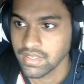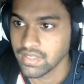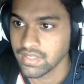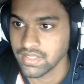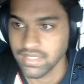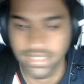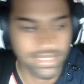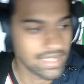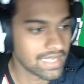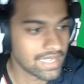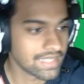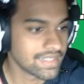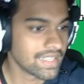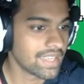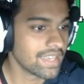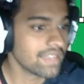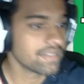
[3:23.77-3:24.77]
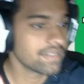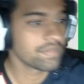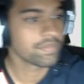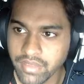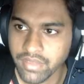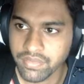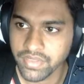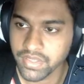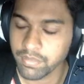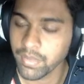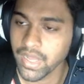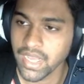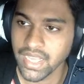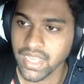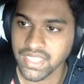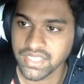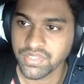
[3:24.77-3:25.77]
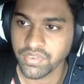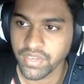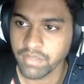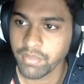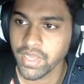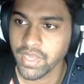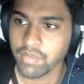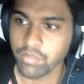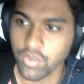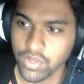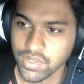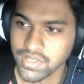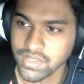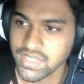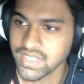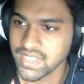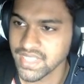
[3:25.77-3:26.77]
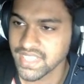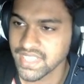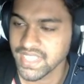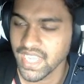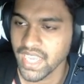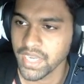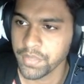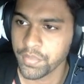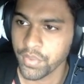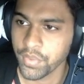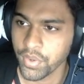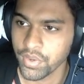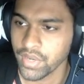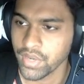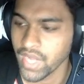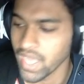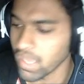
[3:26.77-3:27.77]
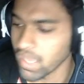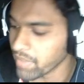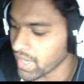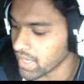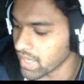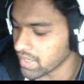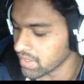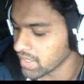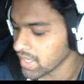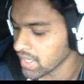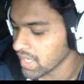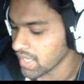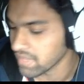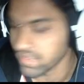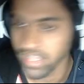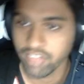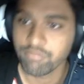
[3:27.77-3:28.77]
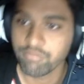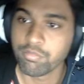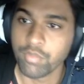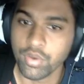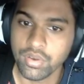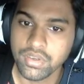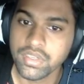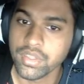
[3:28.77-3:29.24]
just like that. Figma has three main modes: design, prototype, and dev mode.